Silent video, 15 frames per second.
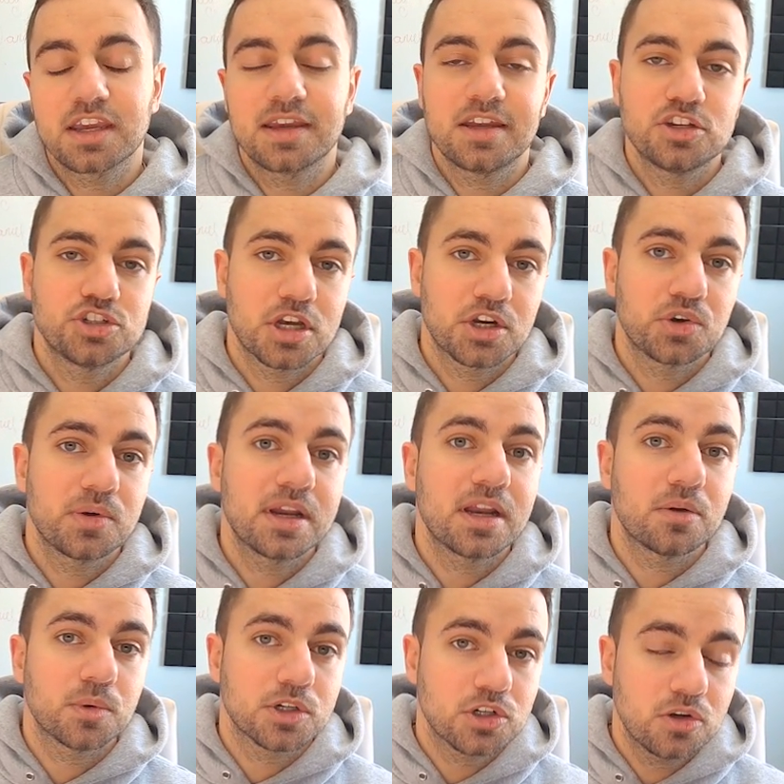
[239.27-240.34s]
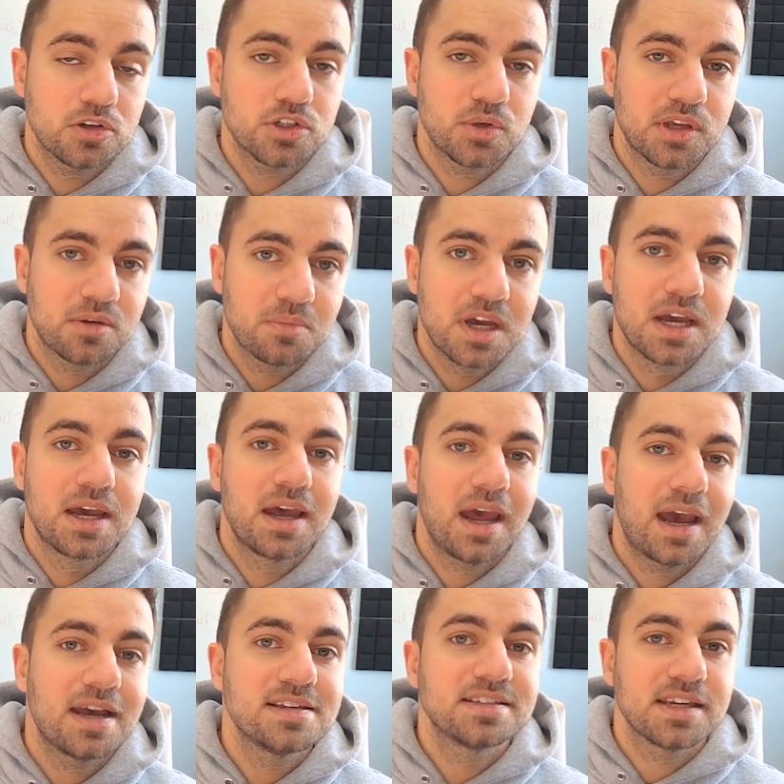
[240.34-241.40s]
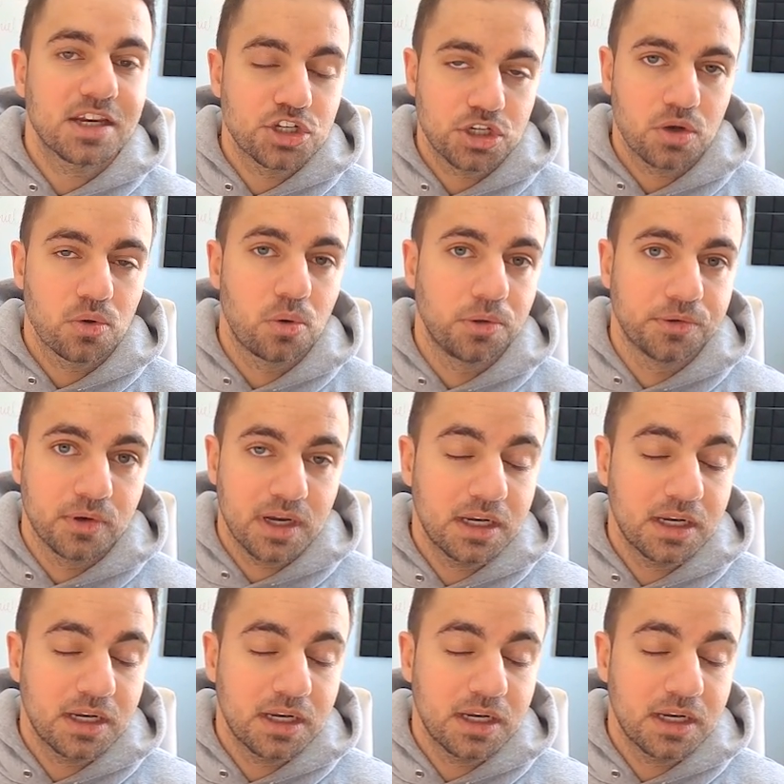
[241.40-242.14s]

can generate and return to him as a shareholder, and